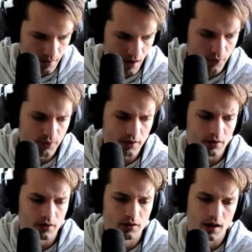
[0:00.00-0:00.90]
I think
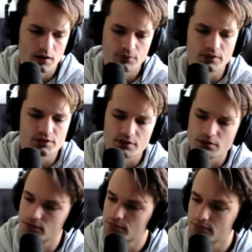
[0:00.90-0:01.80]
a lot of
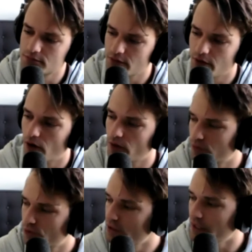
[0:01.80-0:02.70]
us are
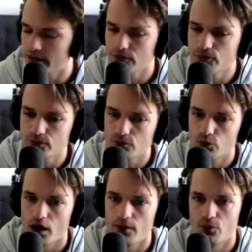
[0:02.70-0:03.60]
creative
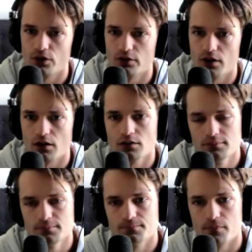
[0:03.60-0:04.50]
when we're young.
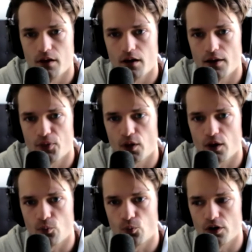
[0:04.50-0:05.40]
I think
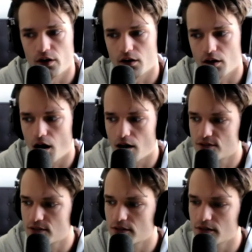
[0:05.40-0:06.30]
we're
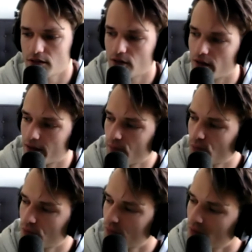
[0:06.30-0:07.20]
constantly, you know, like what
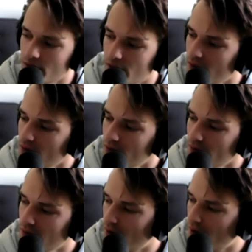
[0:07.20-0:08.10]

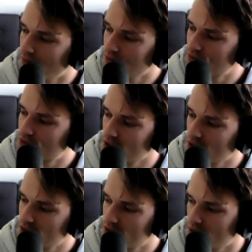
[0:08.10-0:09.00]
I was
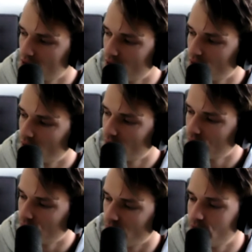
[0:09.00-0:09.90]
just seeing
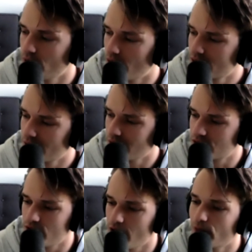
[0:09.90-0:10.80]
my fiance's
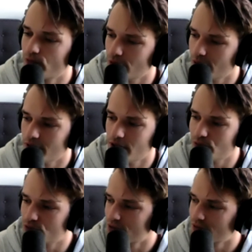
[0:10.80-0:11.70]
nephew, and he
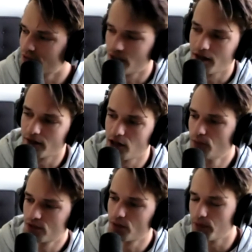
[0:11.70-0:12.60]
was saying that he
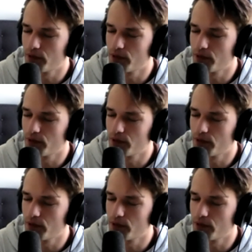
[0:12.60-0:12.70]
was going to